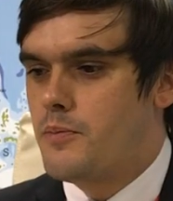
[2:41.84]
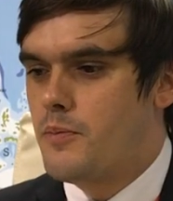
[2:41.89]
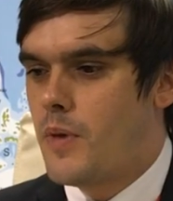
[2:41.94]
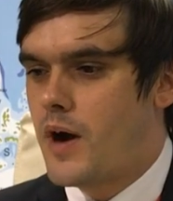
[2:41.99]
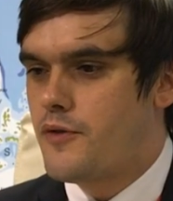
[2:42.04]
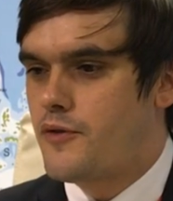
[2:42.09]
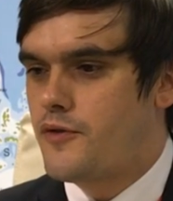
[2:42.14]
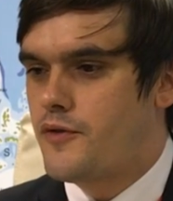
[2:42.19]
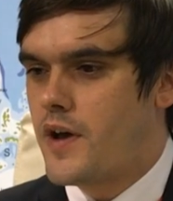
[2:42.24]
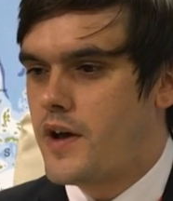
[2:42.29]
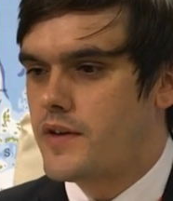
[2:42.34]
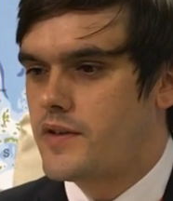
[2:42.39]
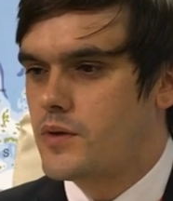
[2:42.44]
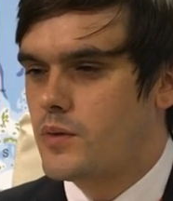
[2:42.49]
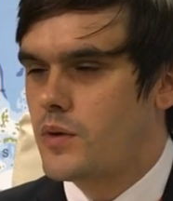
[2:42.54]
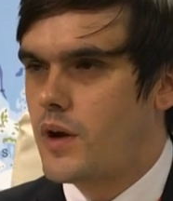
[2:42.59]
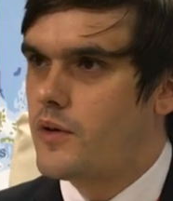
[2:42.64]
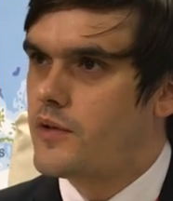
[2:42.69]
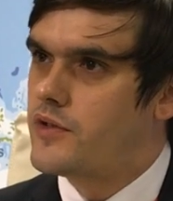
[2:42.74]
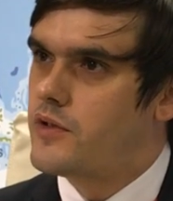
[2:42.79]
My first
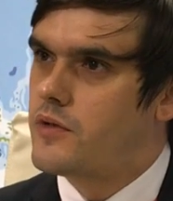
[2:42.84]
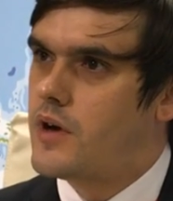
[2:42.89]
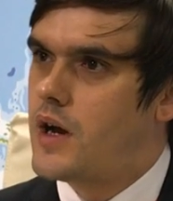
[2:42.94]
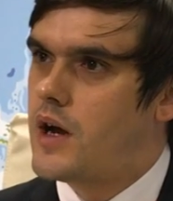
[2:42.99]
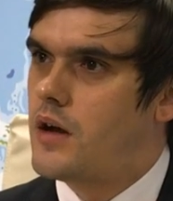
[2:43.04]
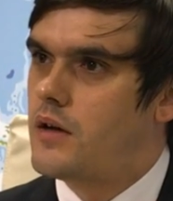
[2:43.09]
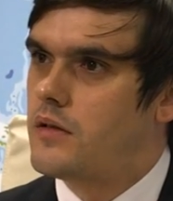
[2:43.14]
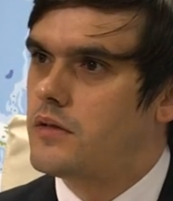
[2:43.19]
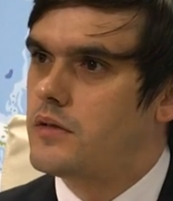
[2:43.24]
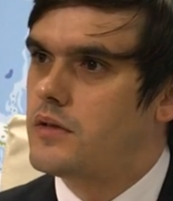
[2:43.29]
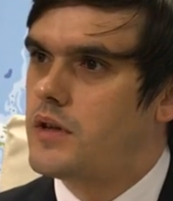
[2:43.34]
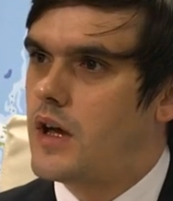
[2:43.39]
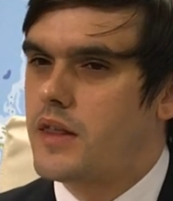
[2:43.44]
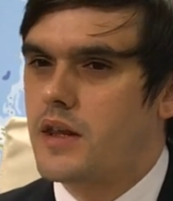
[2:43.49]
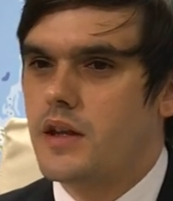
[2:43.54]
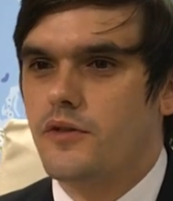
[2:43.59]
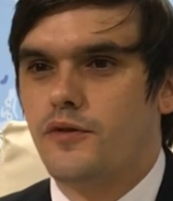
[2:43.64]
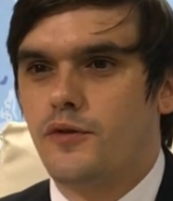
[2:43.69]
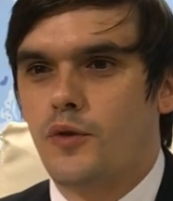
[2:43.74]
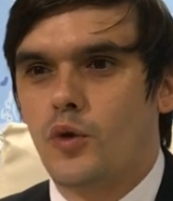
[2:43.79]
school, I was around, I
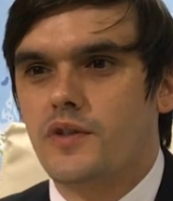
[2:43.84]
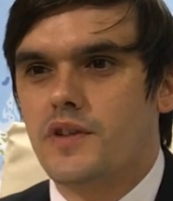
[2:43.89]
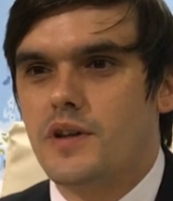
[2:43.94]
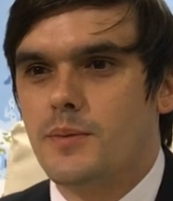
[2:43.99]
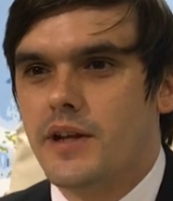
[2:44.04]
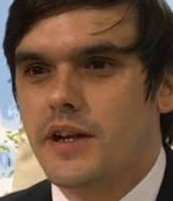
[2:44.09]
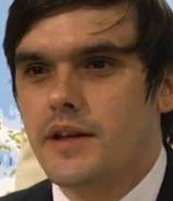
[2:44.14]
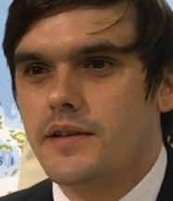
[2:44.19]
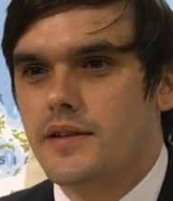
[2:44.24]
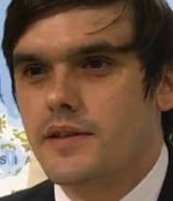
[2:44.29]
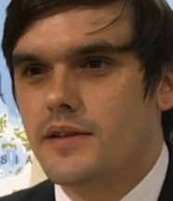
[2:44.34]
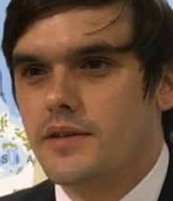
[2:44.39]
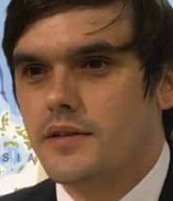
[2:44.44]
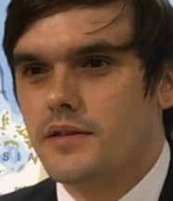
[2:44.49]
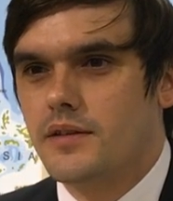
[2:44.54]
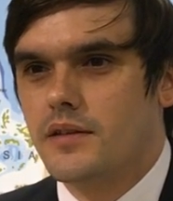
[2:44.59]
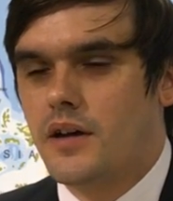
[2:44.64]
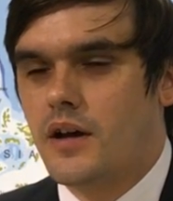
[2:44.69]
think 40 minutes,